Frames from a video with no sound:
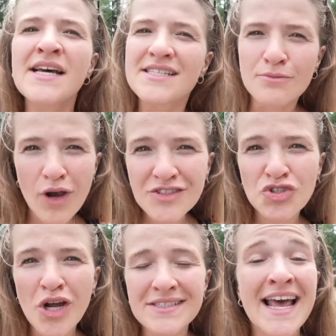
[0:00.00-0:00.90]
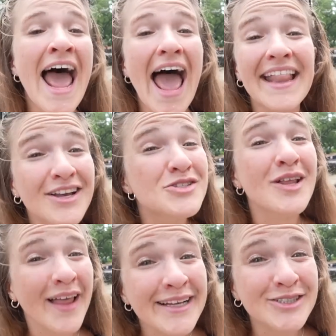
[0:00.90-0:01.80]
some restaurants, and there's
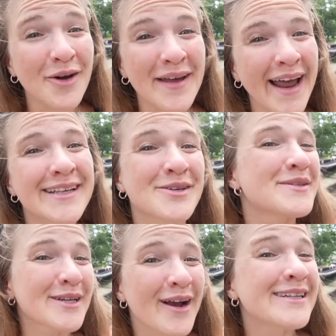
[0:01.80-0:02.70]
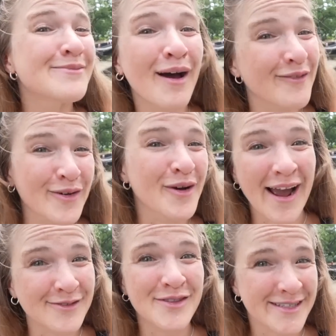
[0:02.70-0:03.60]
a light show at night, so it's a great spot for
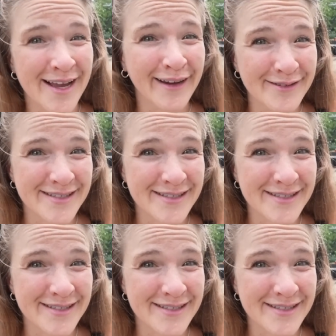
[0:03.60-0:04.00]
after the sun goes